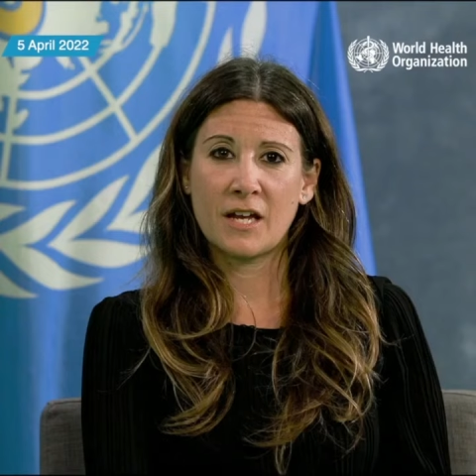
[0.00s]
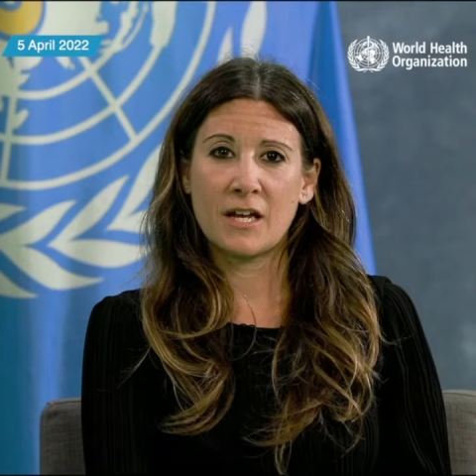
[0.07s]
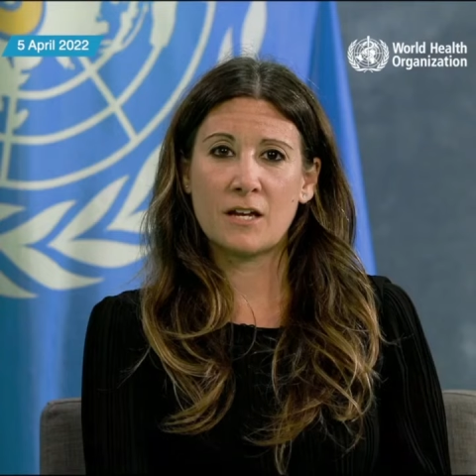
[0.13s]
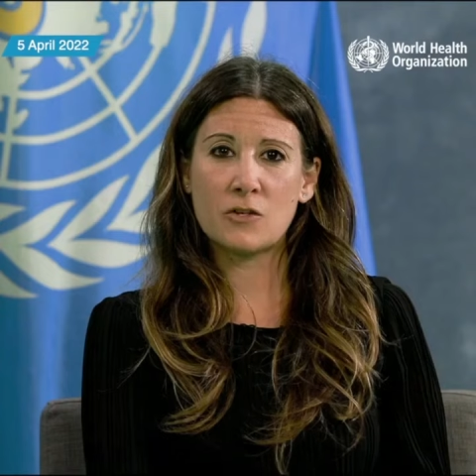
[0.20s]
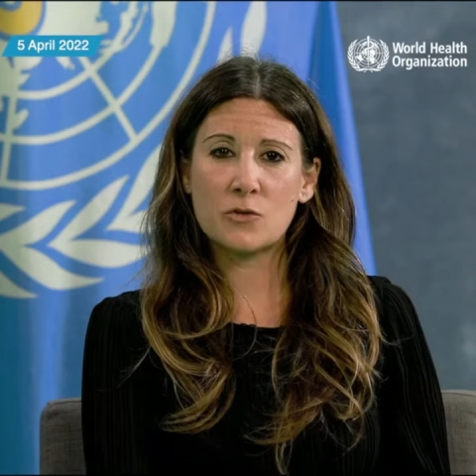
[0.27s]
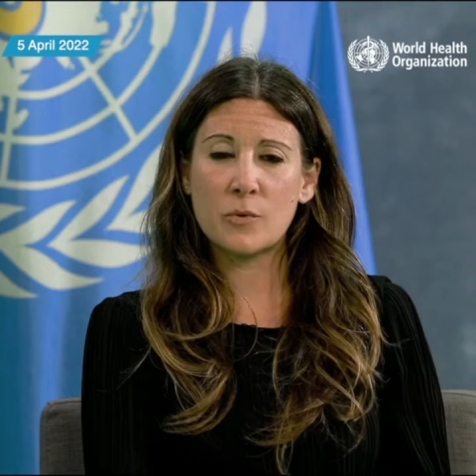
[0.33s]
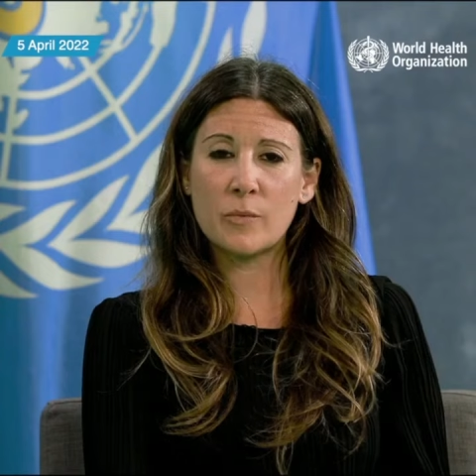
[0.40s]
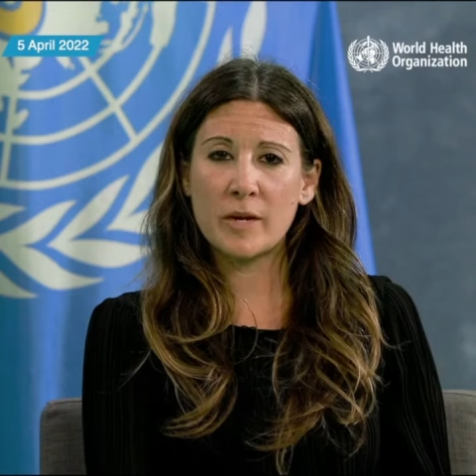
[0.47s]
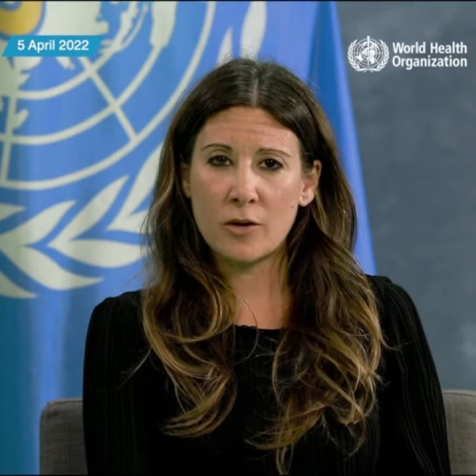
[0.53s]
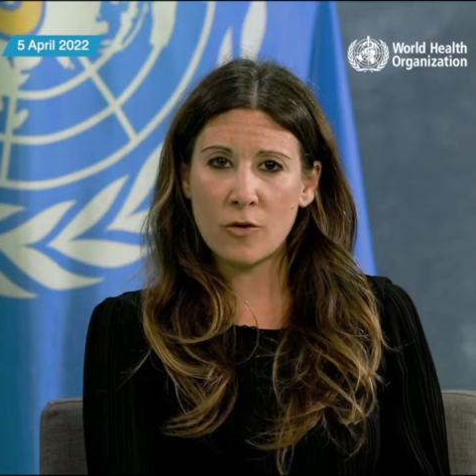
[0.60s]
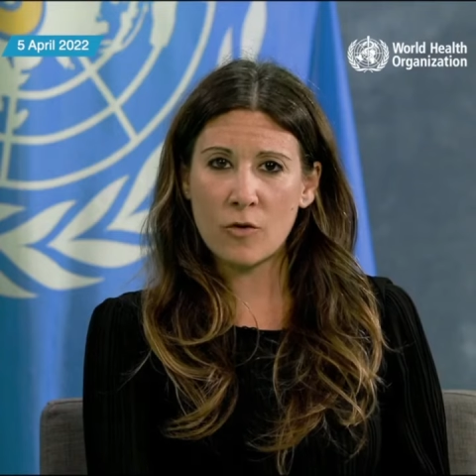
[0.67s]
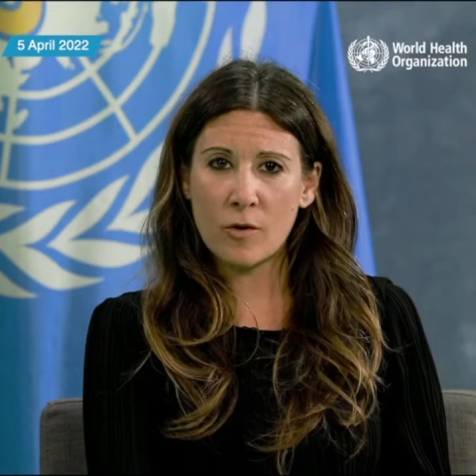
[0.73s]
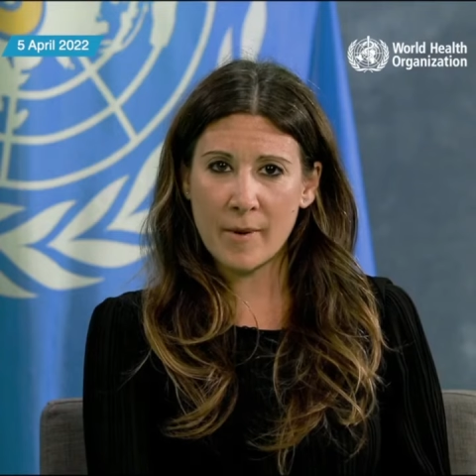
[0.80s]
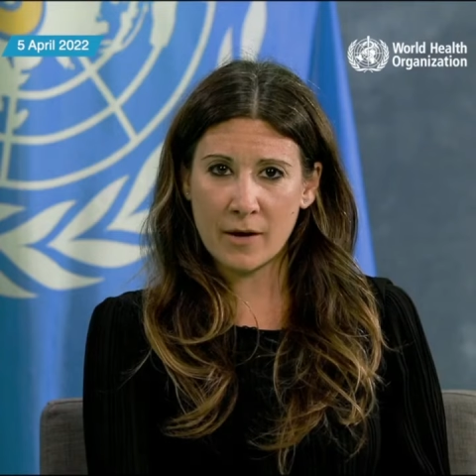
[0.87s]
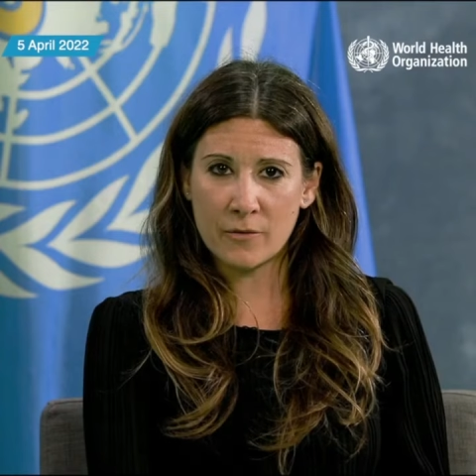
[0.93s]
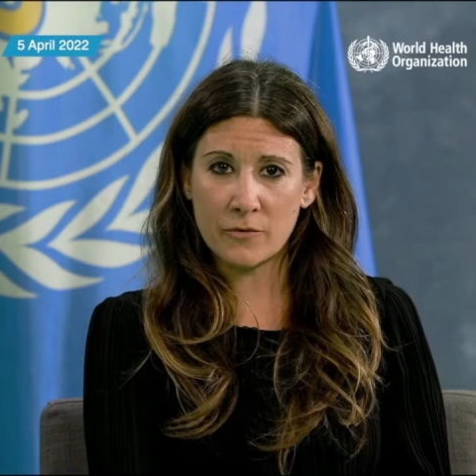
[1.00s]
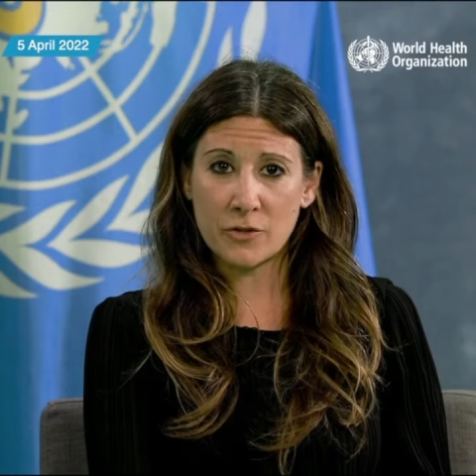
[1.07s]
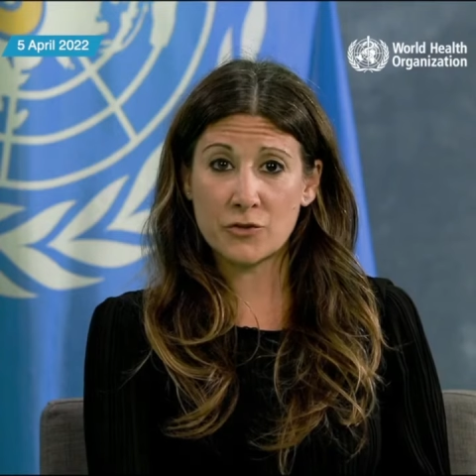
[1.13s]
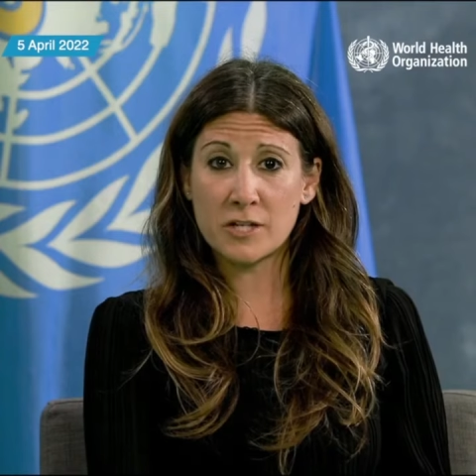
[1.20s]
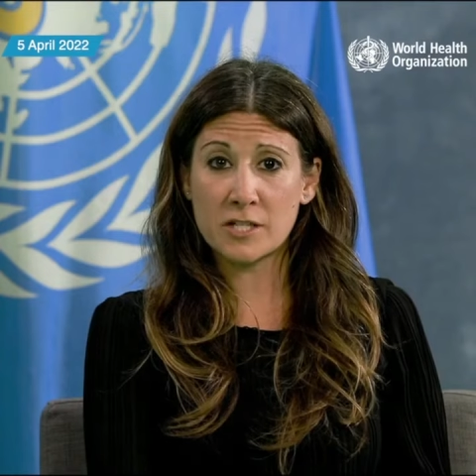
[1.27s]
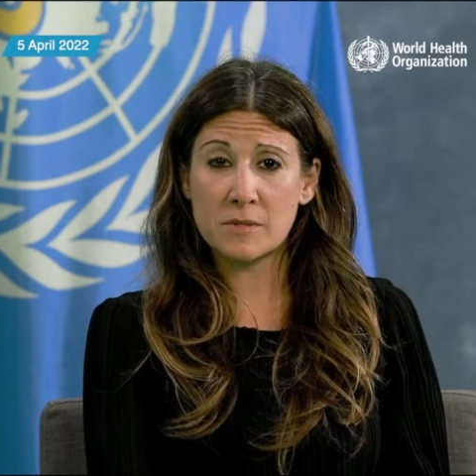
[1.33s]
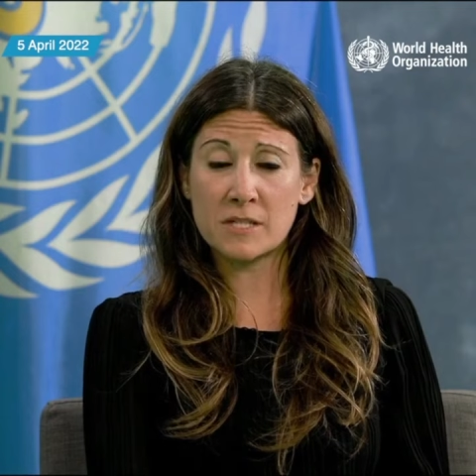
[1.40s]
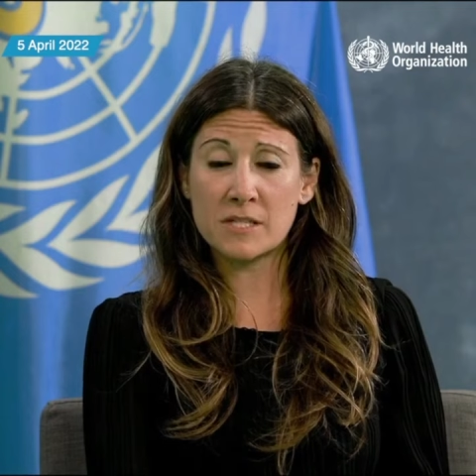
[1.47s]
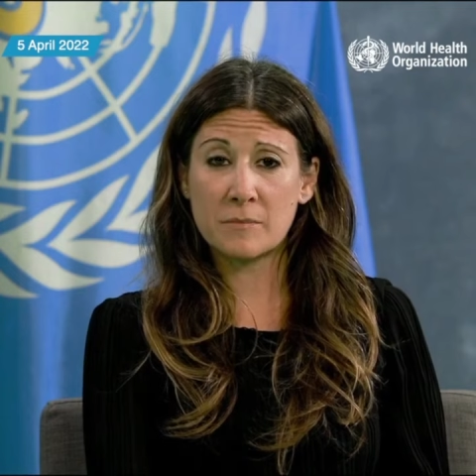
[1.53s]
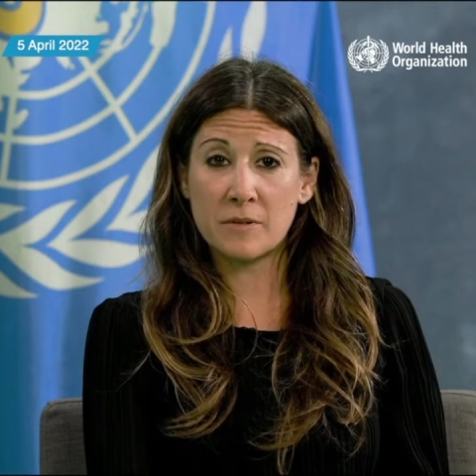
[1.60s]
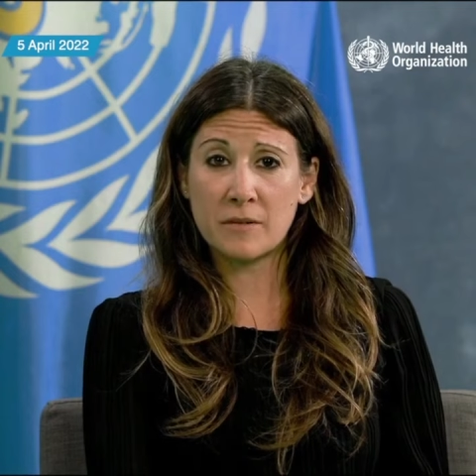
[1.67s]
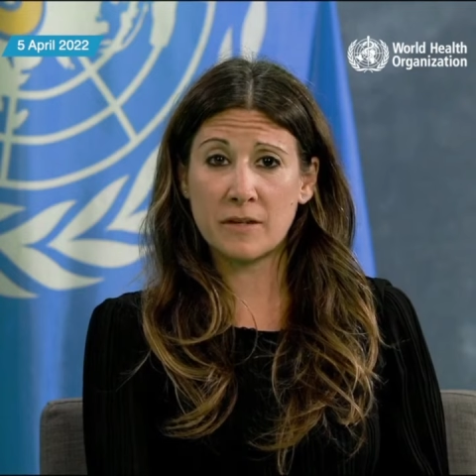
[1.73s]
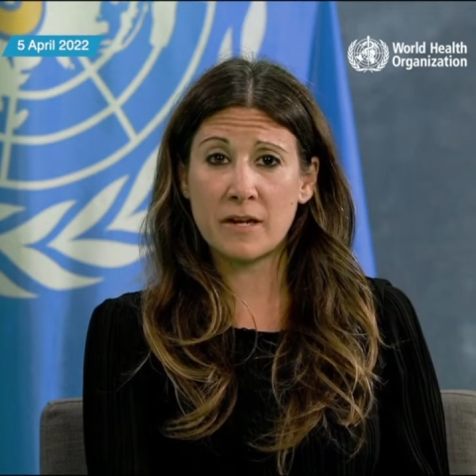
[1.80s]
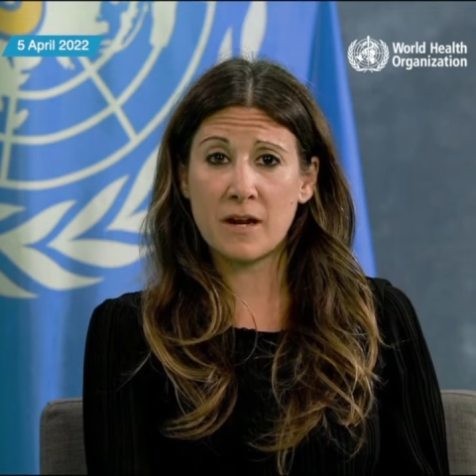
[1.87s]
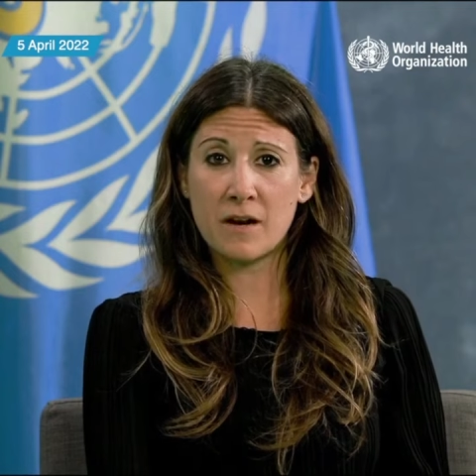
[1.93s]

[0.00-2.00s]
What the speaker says: Here's what we know about the transmissibility